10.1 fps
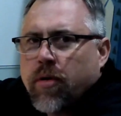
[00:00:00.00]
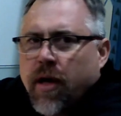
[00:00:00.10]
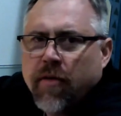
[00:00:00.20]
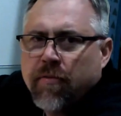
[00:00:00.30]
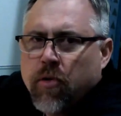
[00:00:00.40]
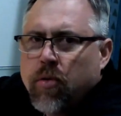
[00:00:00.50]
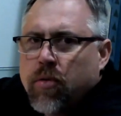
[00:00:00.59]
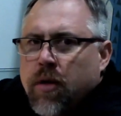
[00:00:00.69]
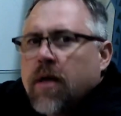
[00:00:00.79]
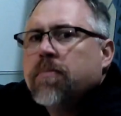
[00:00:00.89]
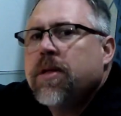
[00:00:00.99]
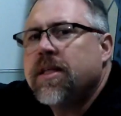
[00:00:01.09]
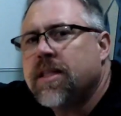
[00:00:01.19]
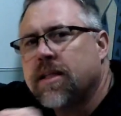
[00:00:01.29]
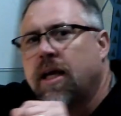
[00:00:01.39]
helpful, please
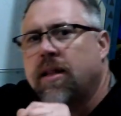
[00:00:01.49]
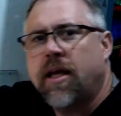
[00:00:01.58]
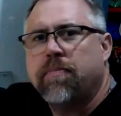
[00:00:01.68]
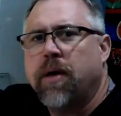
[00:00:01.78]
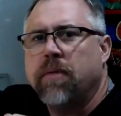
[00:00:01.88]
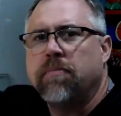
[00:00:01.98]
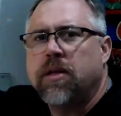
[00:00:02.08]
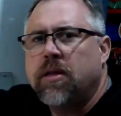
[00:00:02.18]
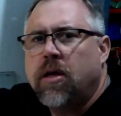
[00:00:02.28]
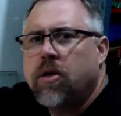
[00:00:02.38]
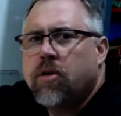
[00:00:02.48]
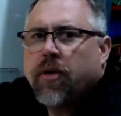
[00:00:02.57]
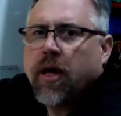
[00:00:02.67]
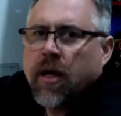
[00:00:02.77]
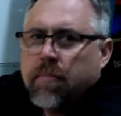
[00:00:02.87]
hit that like button below
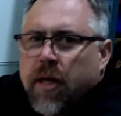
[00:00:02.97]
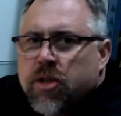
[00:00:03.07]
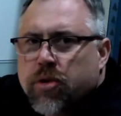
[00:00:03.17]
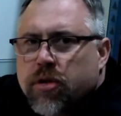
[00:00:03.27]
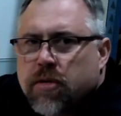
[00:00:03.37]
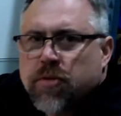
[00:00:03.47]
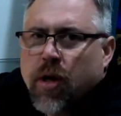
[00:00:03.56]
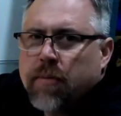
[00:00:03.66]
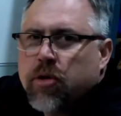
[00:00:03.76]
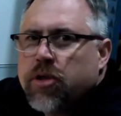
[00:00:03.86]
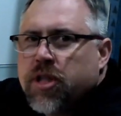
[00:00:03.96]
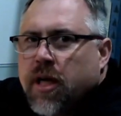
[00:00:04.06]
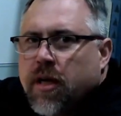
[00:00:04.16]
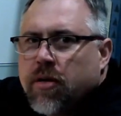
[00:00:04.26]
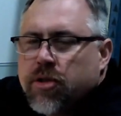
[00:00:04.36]
and make sure you subscribe to our
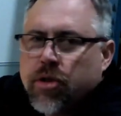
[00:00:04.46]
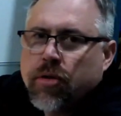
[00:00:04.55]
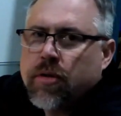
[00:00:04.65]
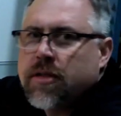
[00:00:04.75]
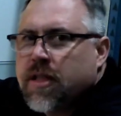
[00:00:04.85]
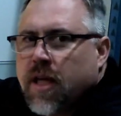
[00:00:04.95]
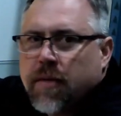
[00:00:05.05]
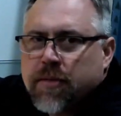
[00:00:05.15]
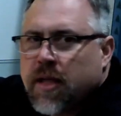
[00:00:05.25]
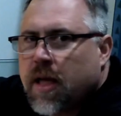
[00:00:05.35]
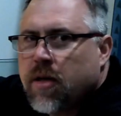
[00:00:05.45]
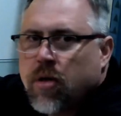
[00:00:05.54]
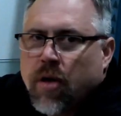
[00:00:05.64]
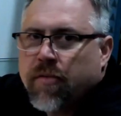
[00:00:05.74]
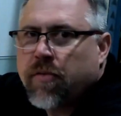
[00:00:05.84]
channel so you can stay up to date on
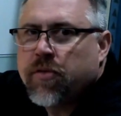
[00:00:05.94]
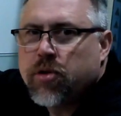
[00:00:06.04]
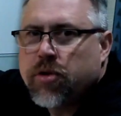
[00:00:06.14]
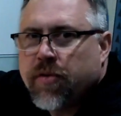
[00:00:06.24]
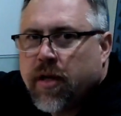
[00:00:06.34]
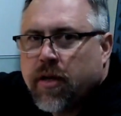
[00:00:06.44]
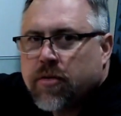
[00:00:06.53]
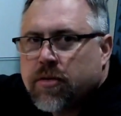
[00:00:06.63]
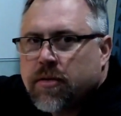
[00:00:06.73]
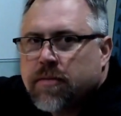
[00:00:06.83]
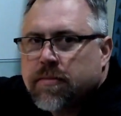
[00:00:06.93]
all of our future videos.